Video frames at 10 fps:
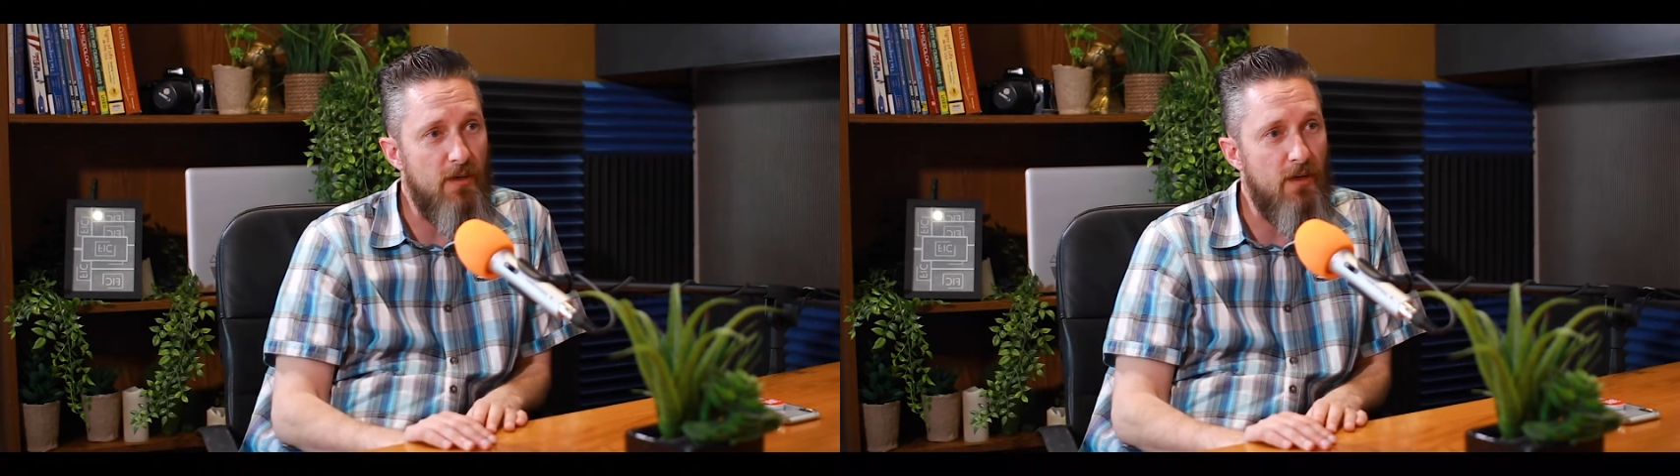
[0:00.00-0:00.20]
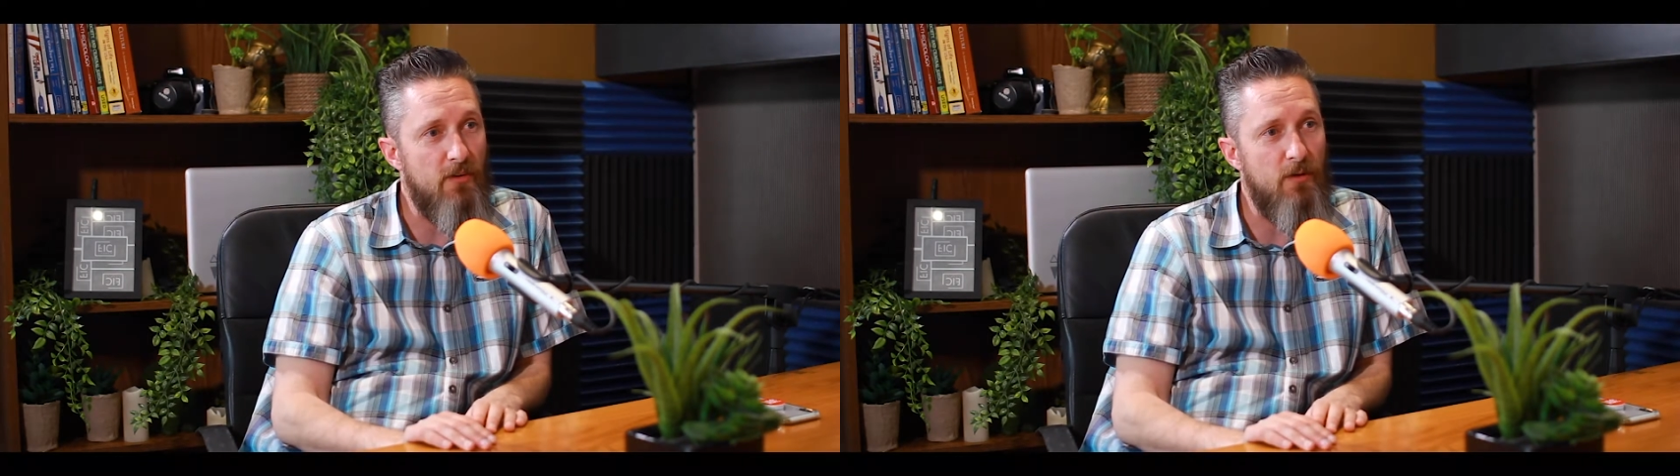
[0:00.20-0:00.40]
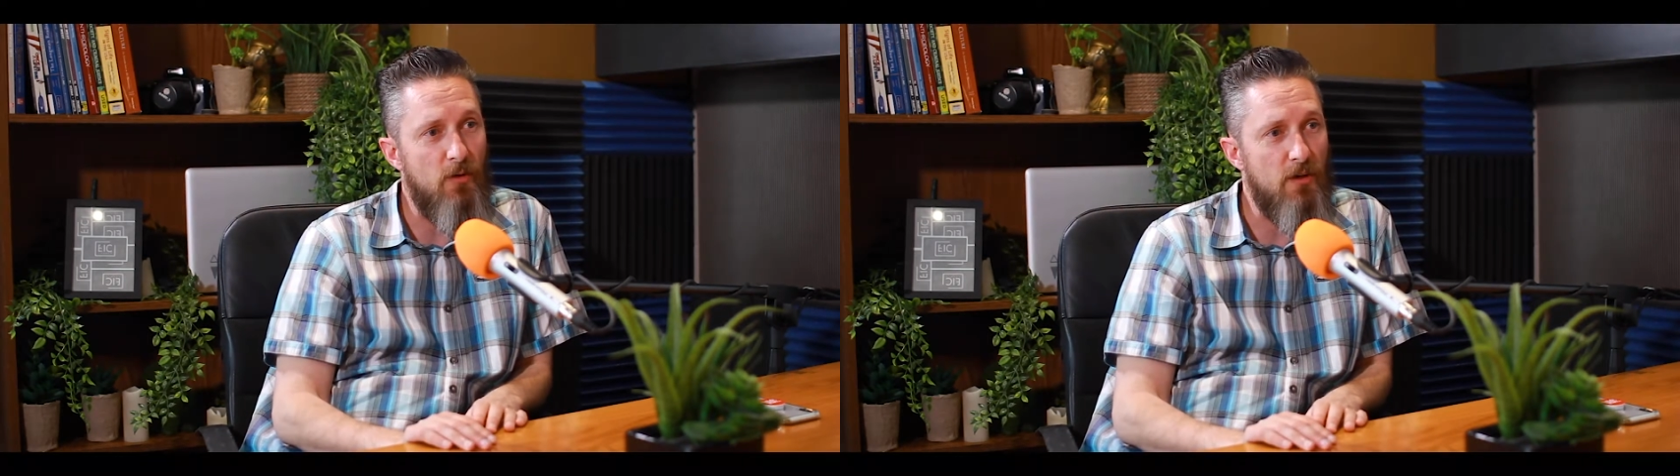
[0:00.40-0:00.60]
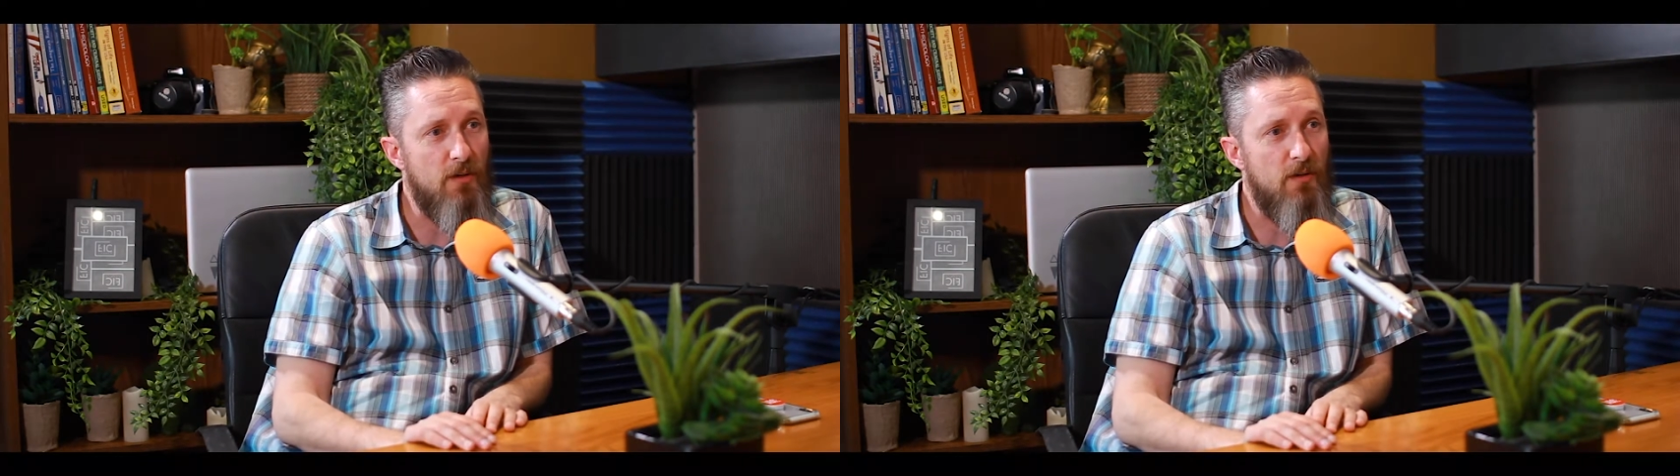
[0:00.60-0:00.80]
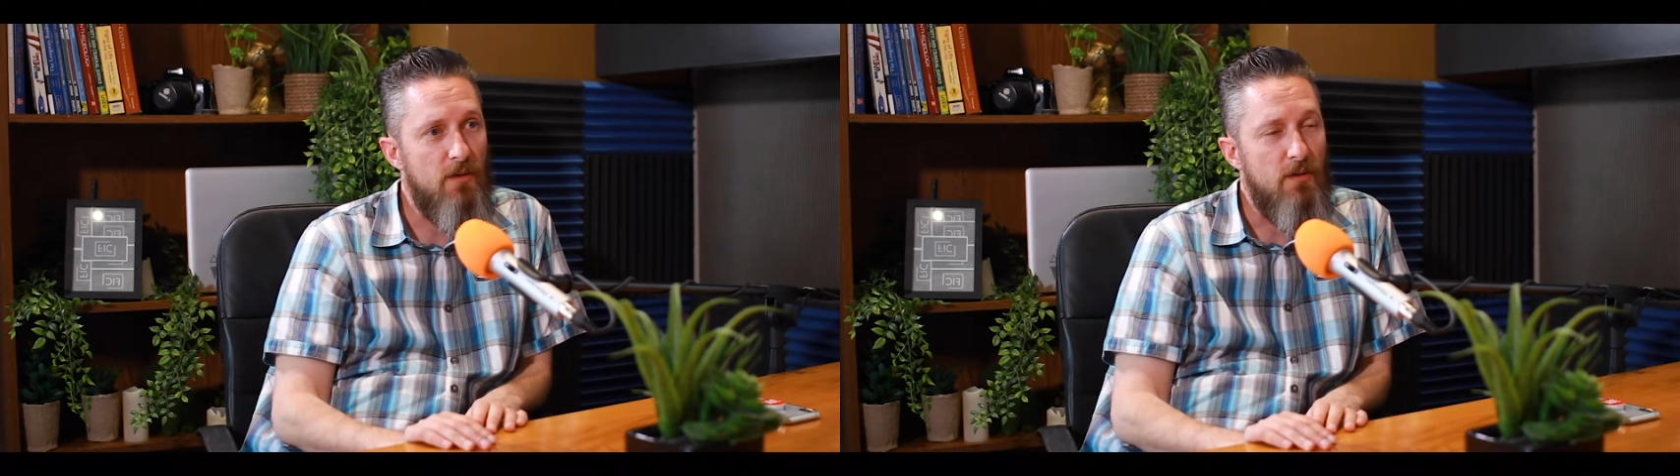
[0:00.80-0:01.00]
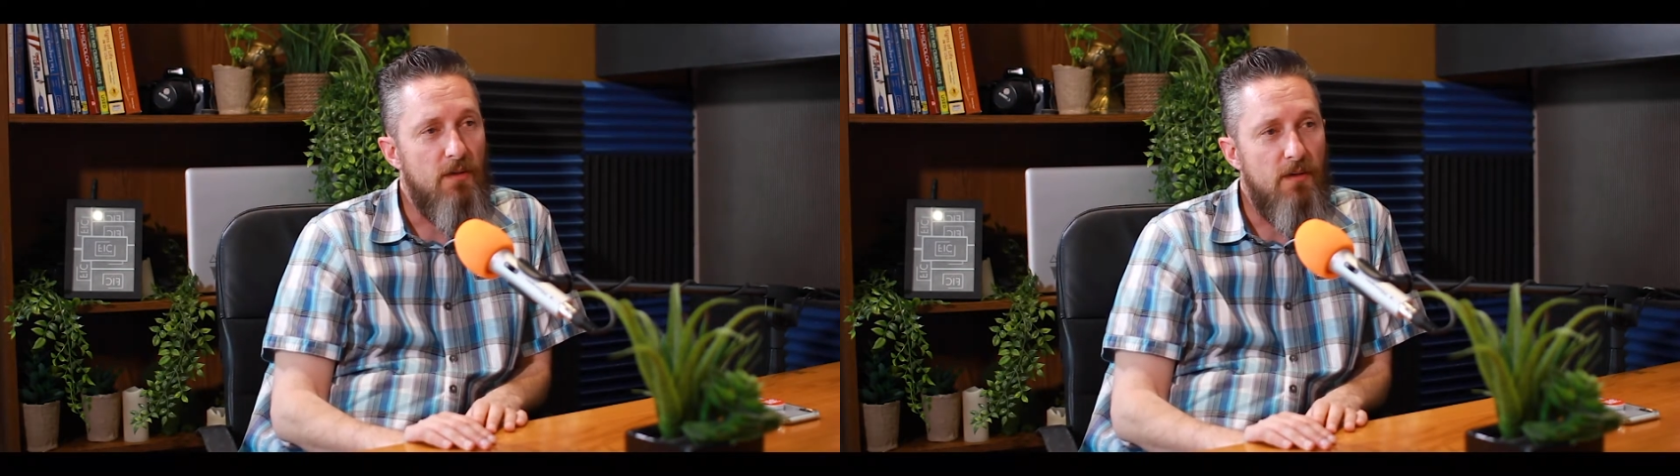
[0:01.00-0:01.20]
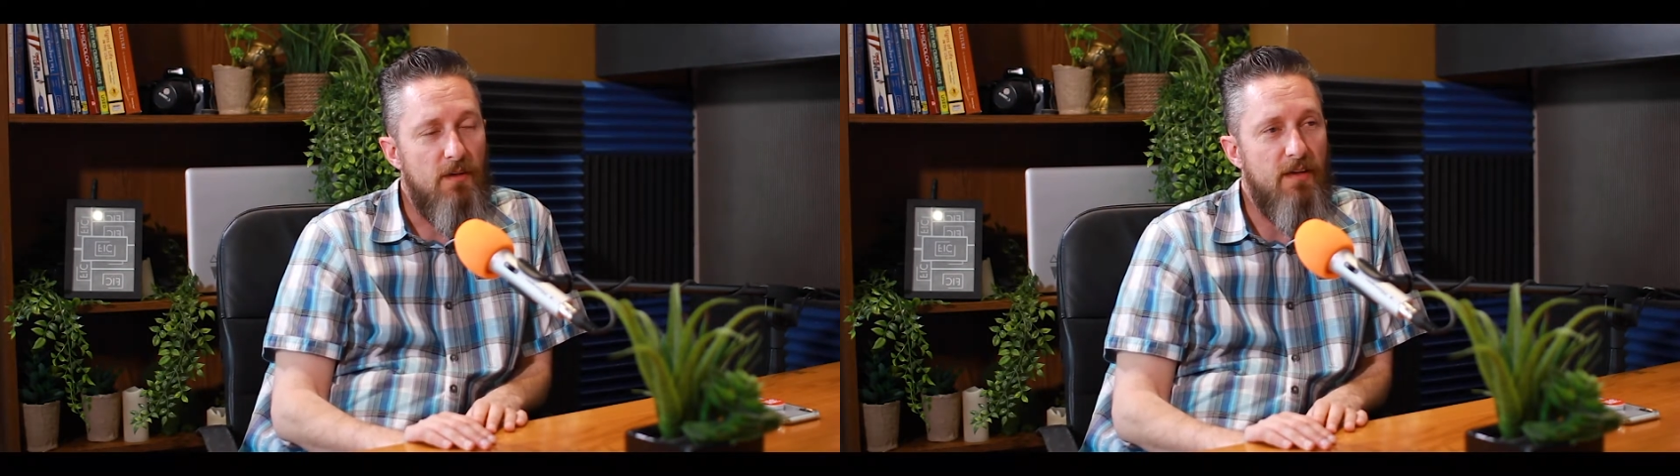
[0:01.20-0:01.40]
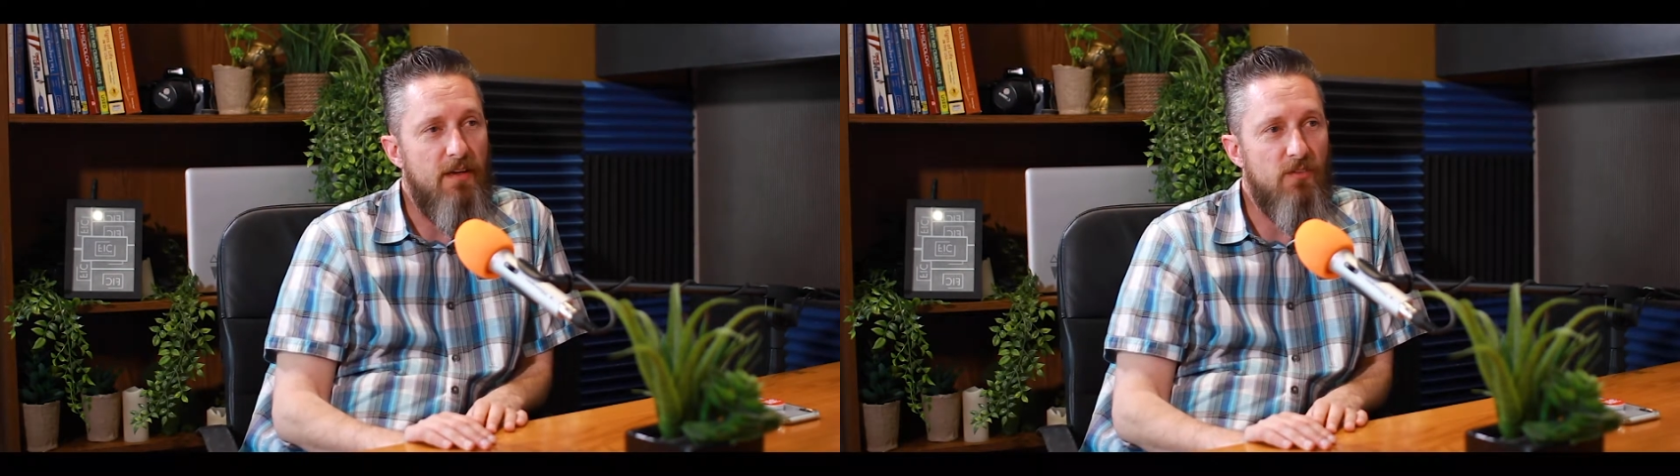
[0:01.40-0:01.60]
how they work,
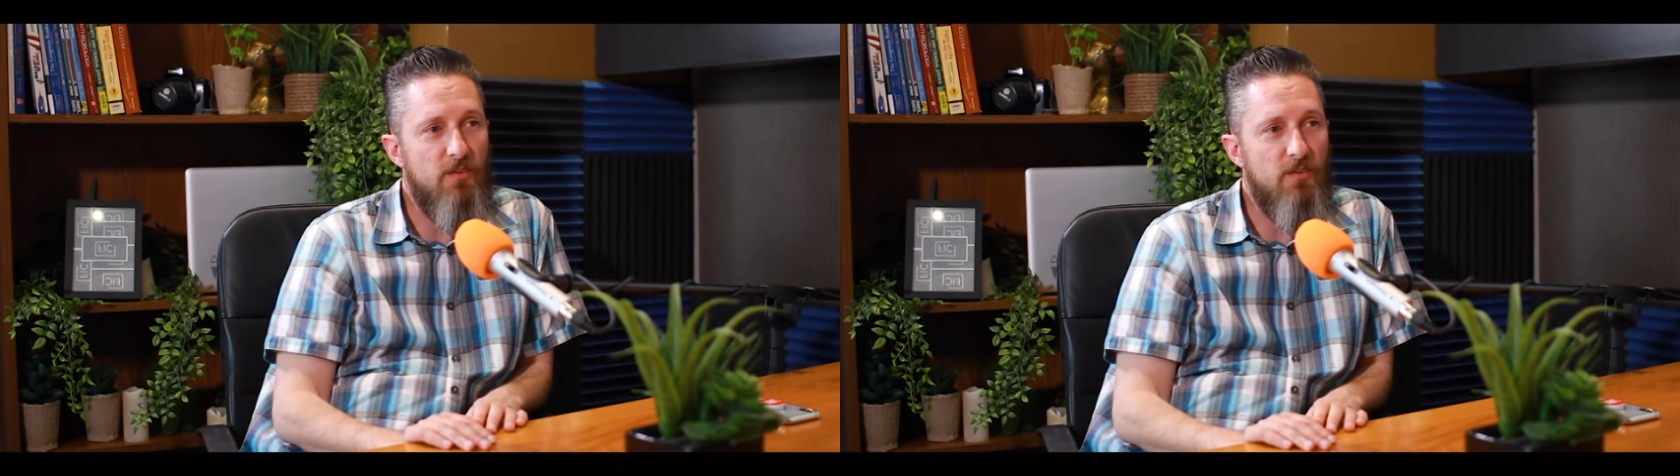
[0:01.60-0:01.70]
and yeah.